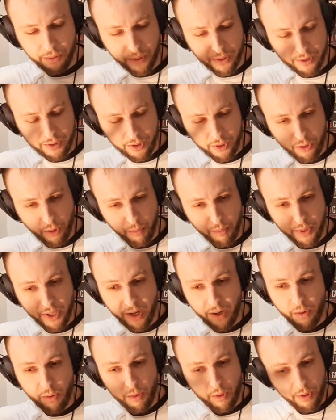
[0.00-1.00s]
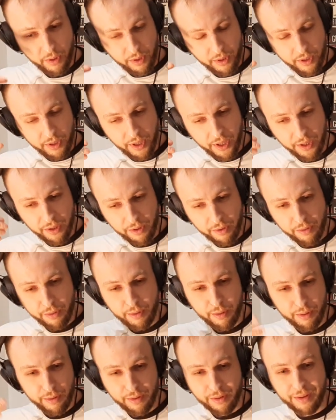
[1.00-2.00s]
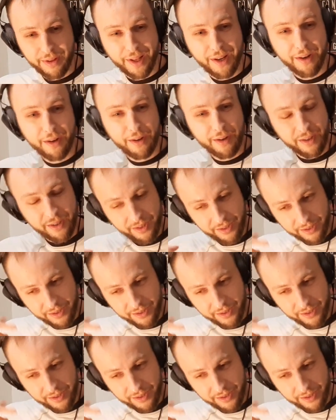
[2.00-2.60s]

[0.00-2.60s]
can stop now and then